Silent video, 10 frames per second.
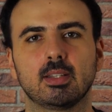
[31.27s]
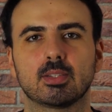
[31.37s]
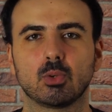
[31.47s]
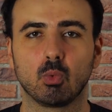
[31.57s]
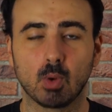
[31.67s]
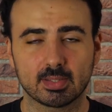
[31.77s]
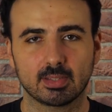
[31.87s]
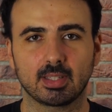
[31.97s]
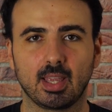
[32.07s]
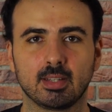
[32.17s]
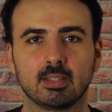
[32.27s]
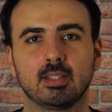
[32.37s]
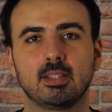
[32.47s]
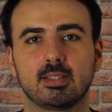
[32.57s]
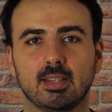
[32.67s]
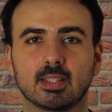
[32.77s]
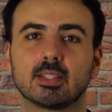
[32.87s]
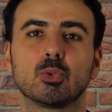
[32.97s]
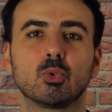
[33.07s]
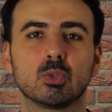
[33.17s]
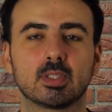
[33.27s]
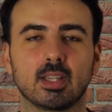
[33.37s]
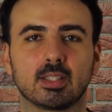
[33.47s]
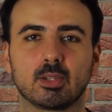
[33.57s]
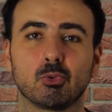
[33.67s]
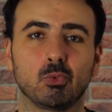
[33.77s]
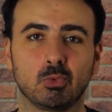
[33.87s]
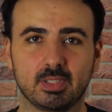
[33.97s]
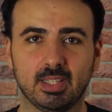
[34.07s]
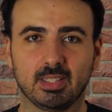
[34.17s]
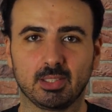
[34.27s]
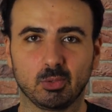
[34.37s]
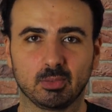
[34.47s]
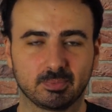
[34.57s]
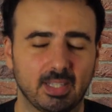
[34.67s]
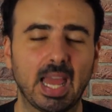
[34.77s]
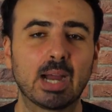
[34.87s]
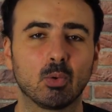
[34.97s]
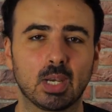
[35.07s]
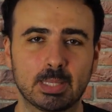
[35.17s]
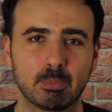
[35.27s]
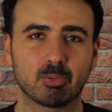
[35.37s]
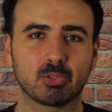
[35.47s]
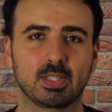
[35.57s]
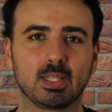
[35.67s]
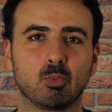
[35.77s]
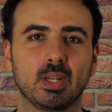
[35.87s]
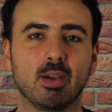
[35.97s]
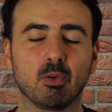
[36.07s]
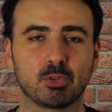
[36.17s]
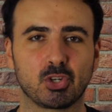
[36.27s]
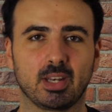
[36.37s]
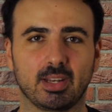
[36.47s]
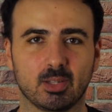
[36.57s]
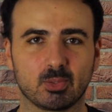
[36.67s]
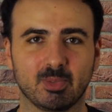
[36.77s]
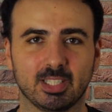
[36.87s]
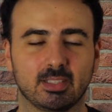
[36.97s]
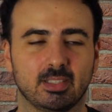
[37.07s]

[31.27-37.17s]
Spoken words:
So once again, thank you, thank you, thank you. Now, let me proceed with the official announcement.